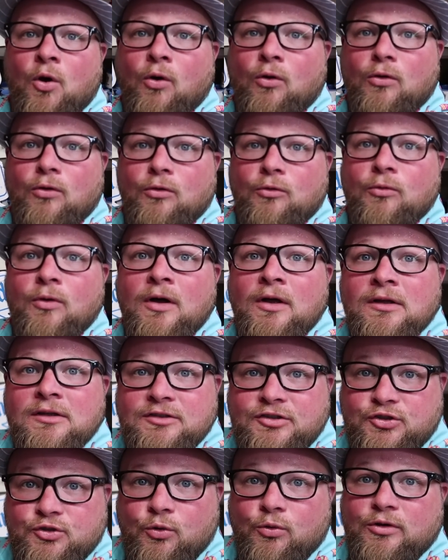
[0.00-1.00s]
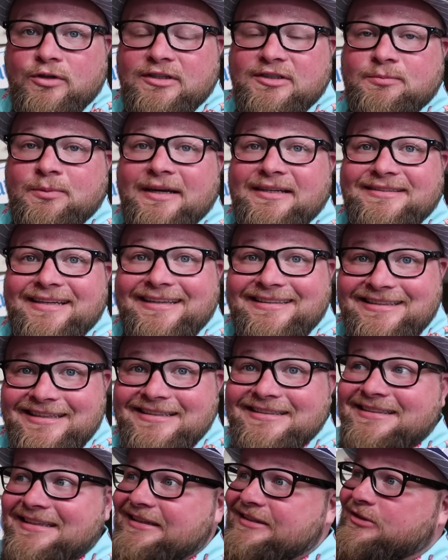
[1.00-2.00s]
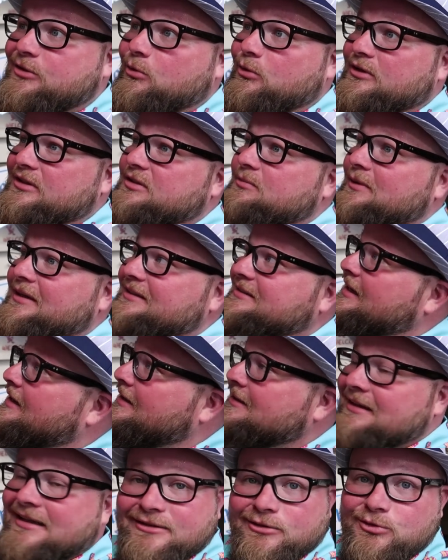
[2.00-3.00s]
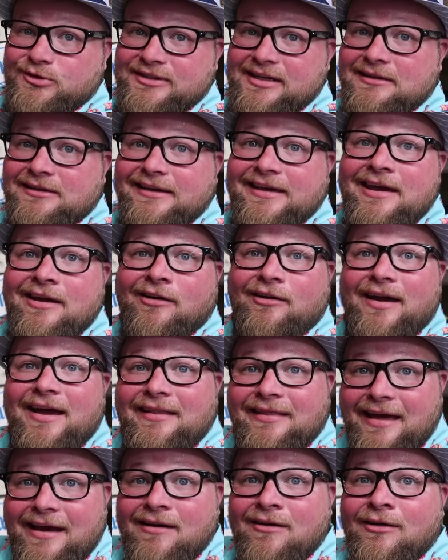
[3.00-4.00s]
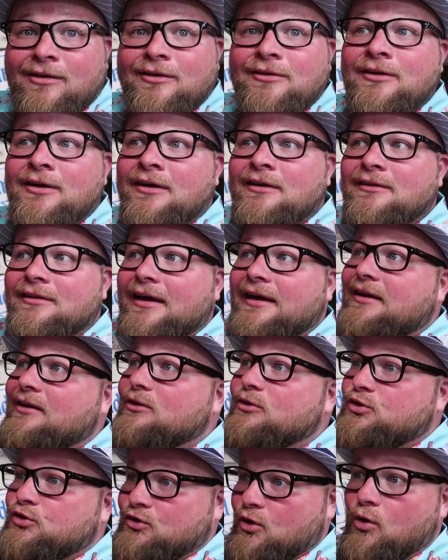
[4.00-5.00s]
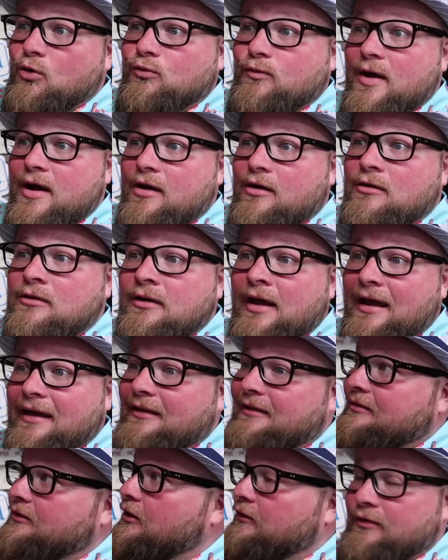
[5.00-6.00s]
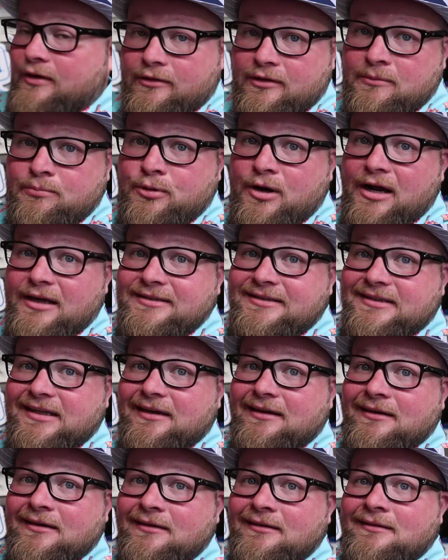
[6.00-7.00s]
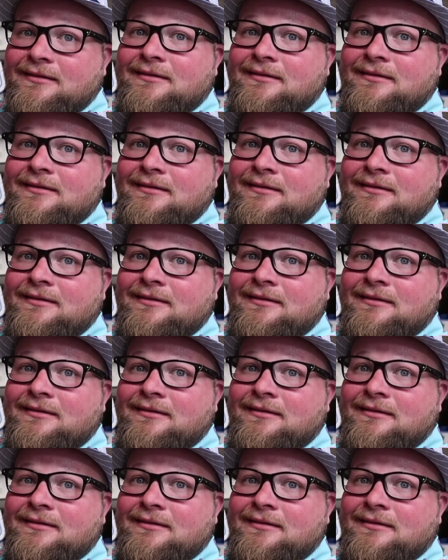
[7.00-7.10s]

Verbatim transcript: Cole store displays, like Disney store displays, that they're selling here, and they are like so rare and they're very pricey.